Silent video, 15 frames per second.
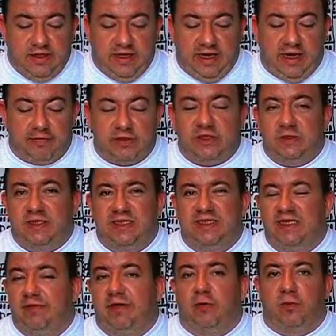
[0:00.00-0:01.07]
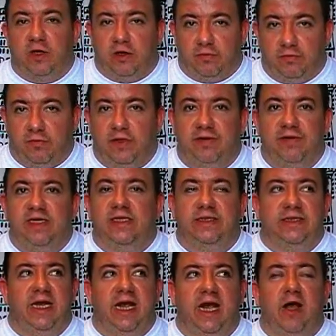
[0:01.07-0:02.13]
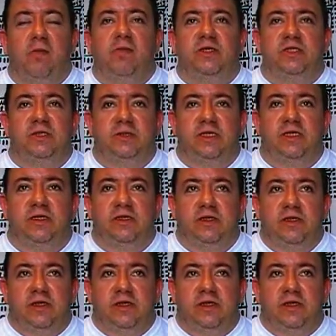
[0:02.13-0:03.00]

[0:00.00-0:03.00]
How much of it is in my realm? What I mean is, how much of it,